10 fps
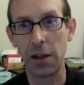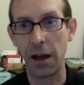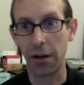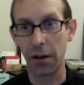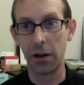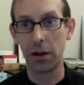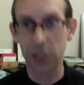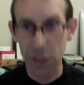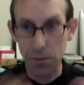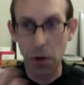that
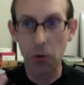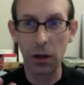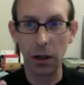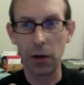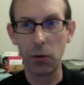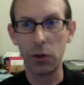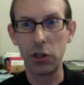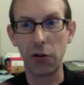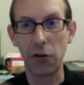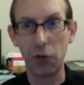spoken language
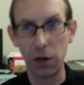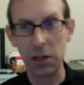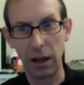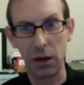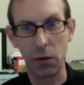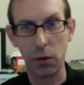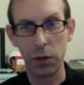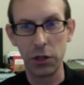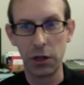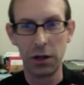and written
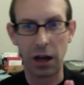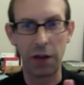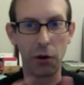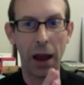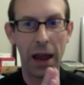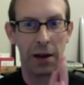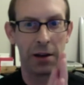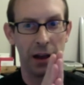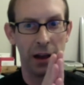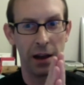language kind of go hand
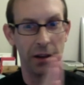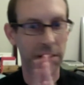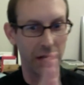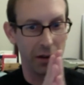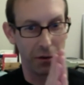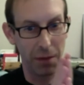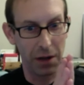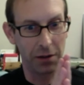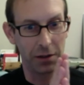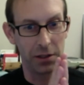in hand. They're kind of
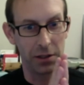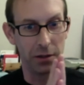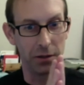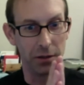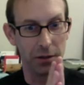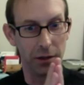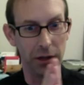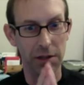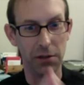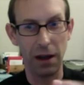hermetically sealed, right?
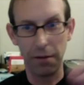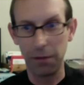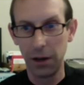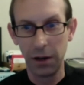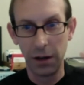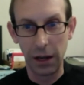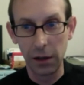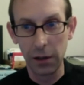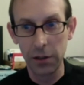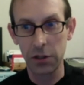And you have
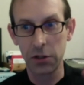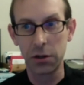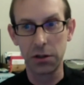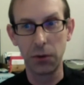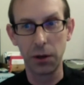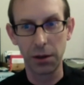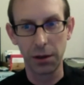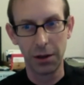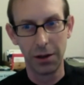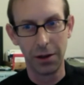English is written with
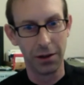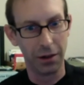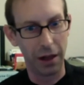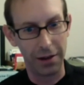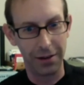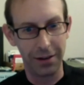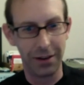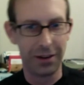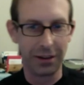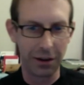Latin
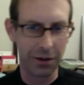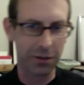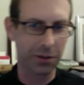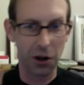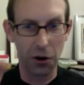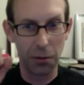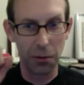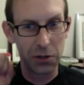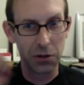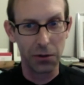characters, Arabic
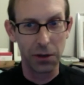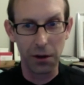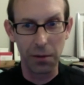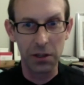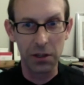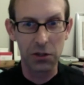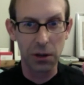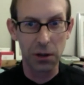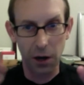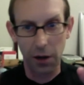is written with Arabic
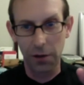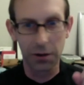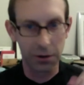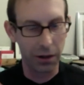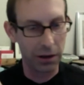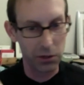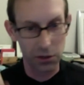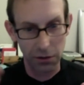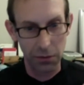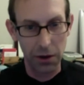script, other languages are
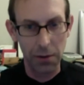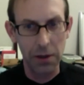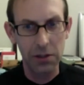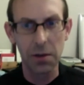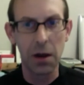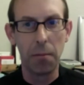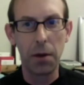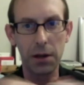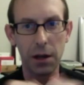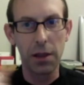written with Arabic script.
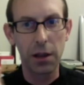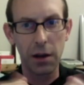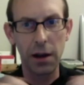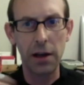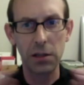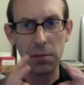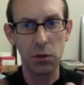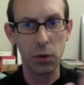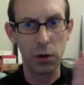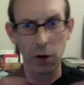But the connection
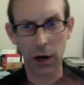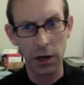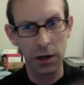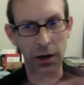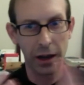between writing